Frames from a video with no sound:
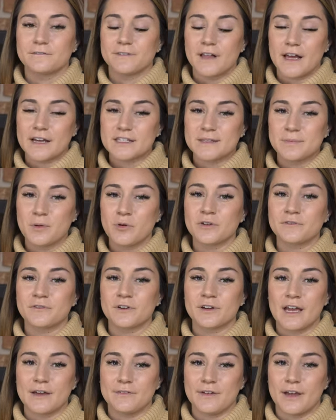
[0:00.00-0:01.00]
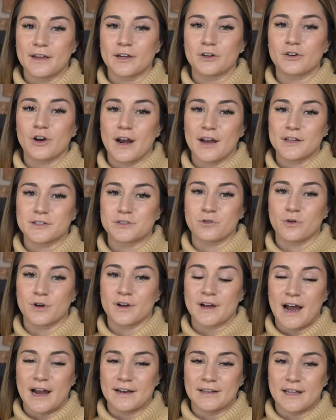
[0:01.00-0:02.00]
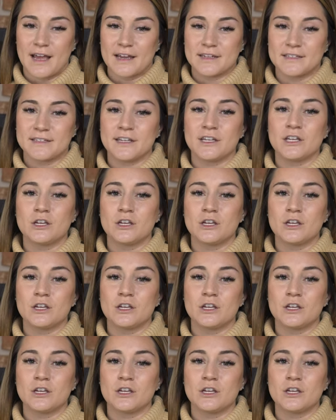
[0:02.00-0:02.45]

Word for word: flexible and forgiving credit score guidelines